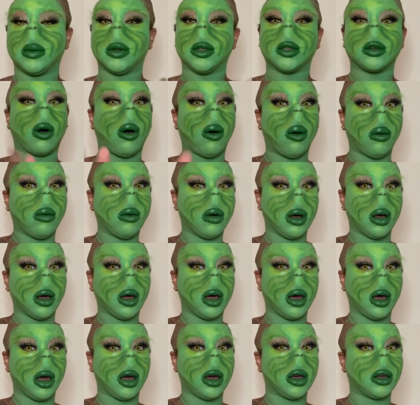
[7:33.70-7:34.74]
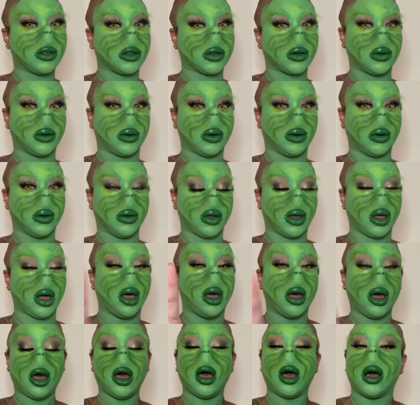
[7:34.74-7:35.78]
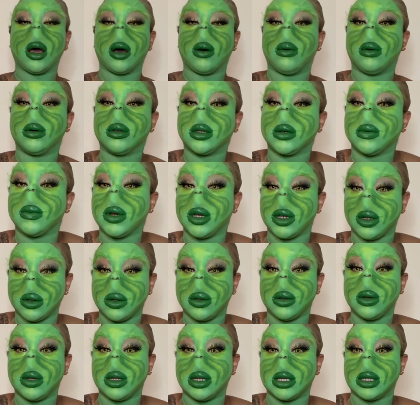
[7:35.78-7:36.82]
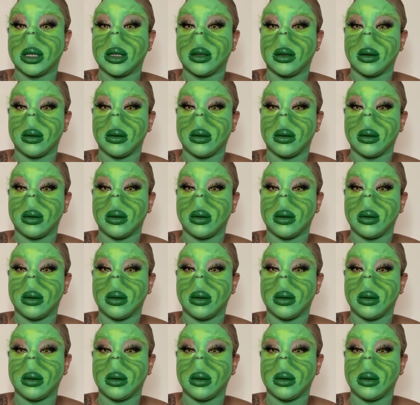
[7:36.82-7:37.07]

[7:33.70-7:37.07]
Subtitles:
it's cool. It's cool. I want to redo this